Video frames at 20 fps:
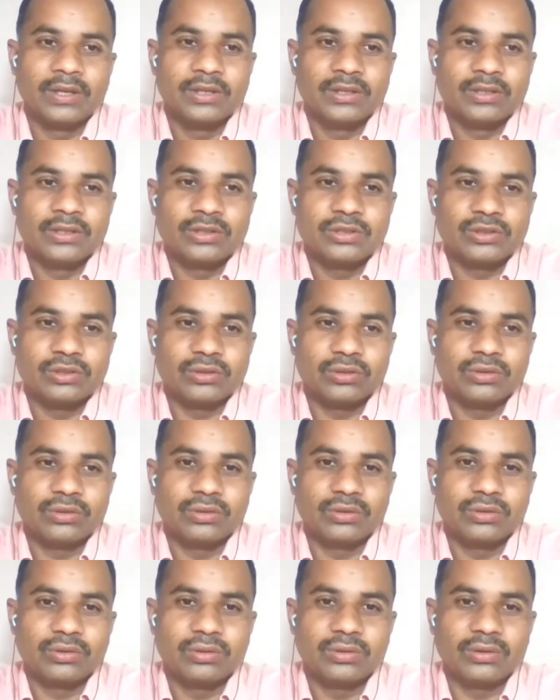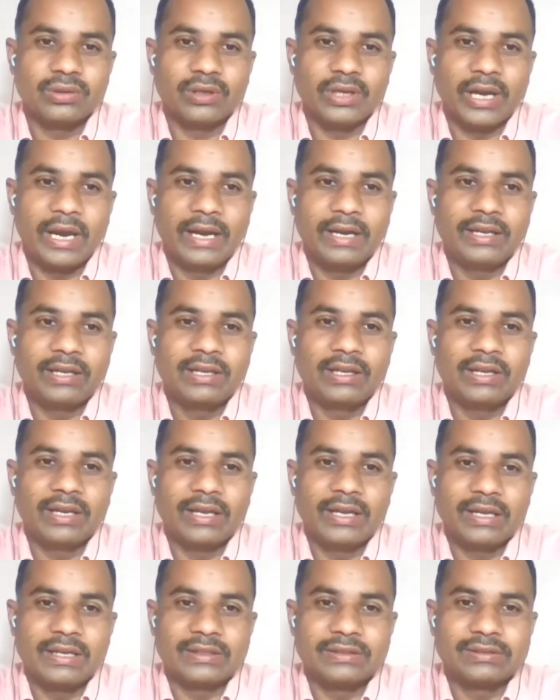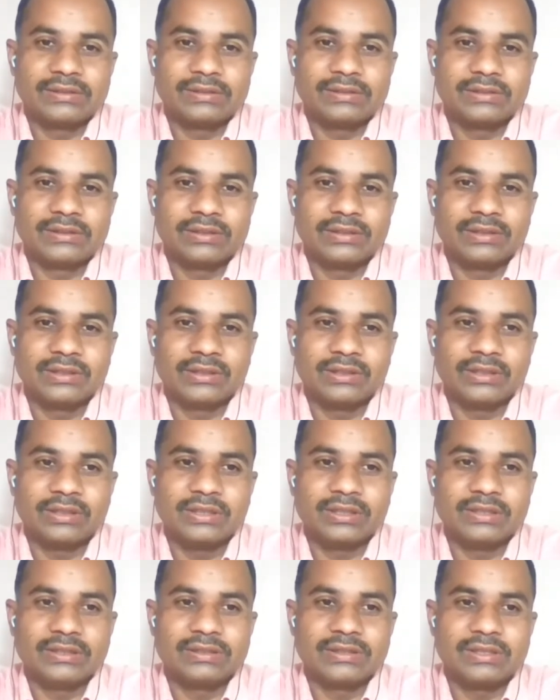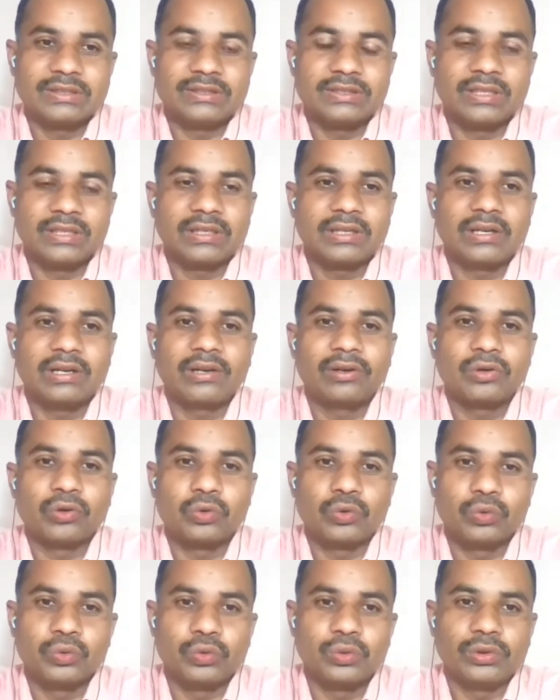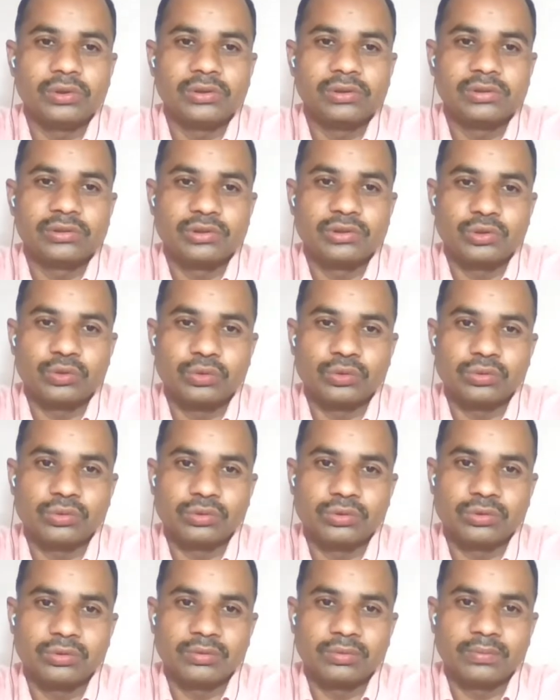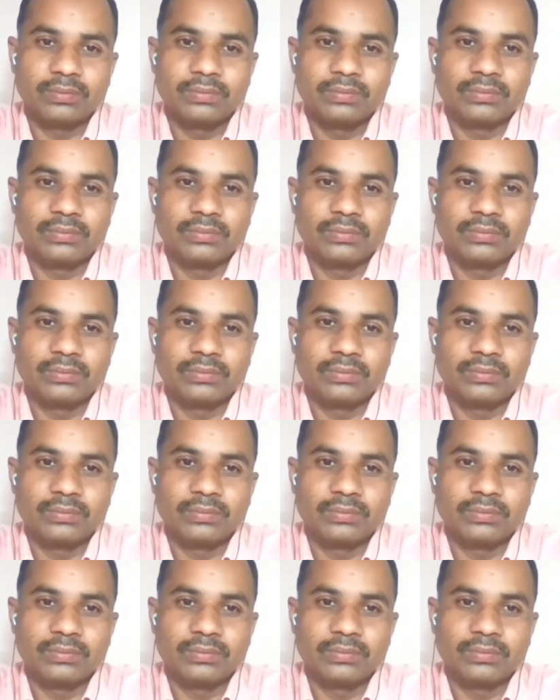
So adding s is a general rule to